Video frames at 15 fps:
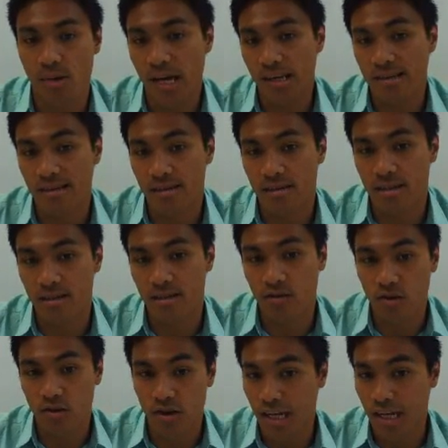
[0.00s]
Baker's dozen is
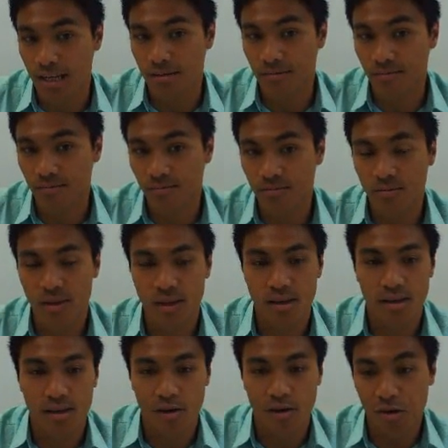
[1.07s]
13,
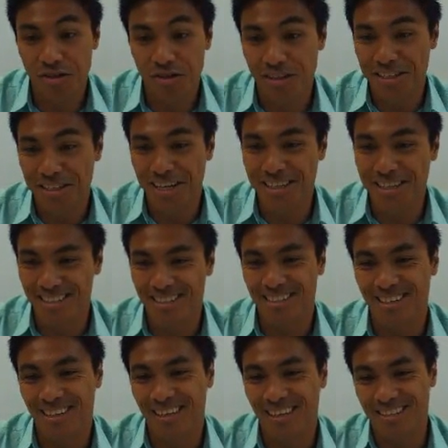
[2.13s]
or just a
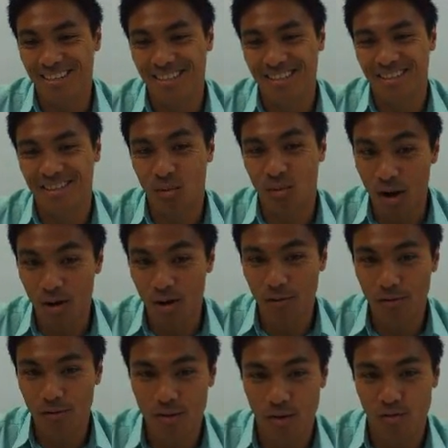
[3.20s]
dozen is 12.
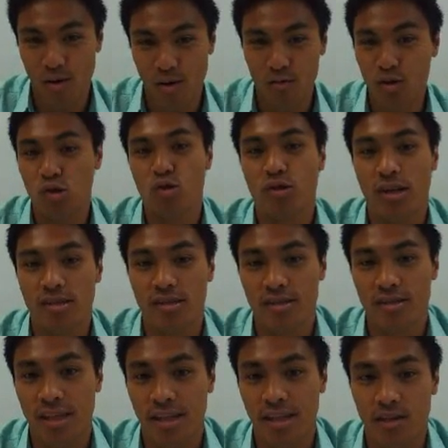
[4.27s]
So if you have 2
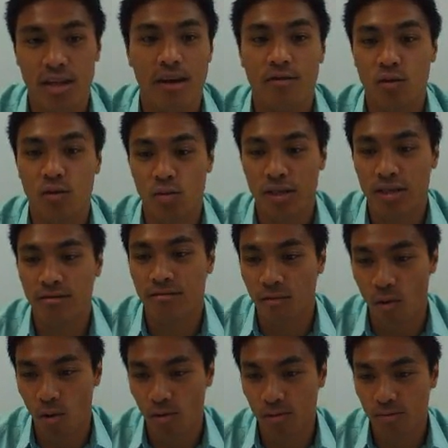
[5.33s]
dozen, then you have
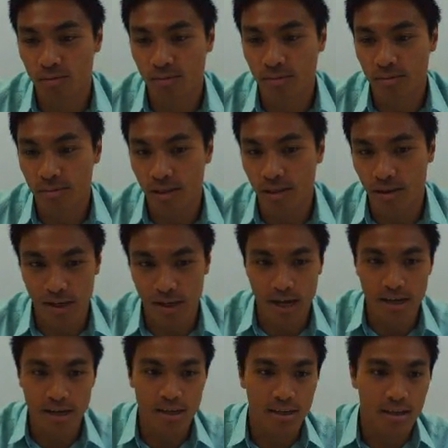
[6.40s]
24.
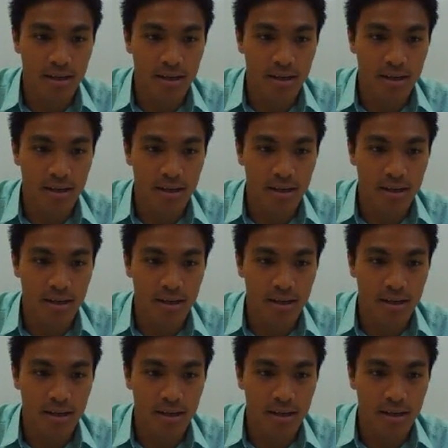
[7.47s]
Okay.